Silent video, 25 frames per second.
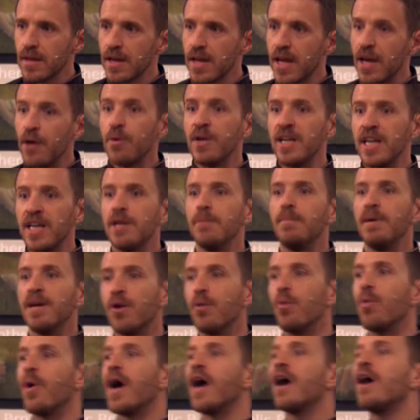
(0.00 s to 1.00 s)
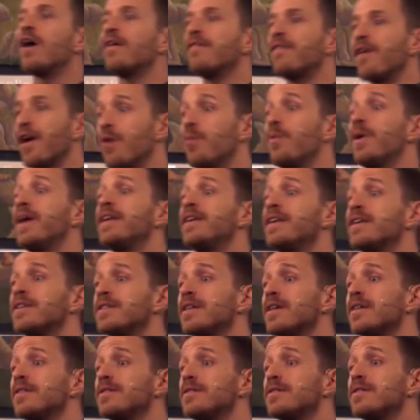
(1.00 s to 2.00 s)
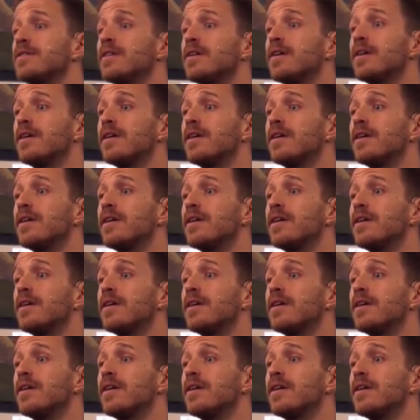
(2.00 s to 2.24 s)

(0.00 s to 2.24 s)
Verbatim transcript: and we need to be aware of our weaknesses